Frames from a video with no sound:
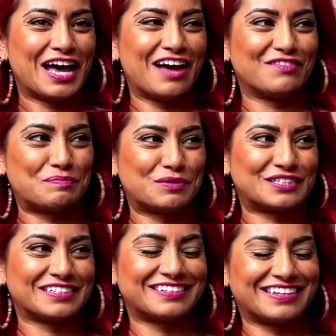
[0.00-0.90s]
have a
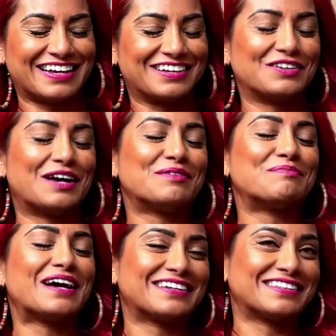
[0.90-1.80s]
yeah, I mean,
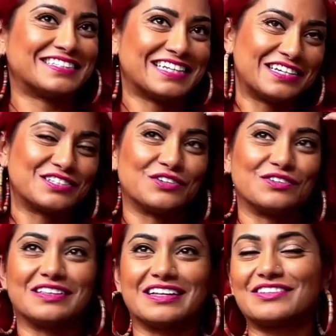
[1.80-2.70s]
back in the day, it's
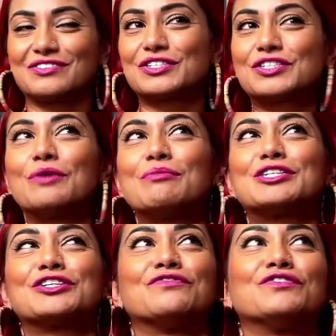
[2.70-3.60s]
all like there's so
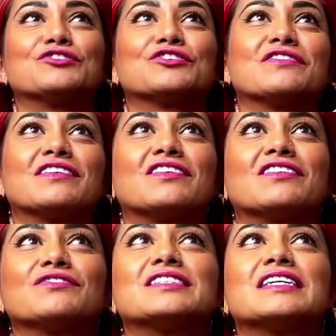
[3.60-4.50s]
much confusion around
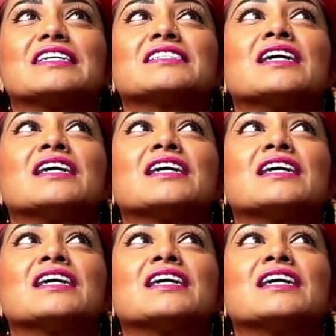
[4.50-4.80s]
all those things.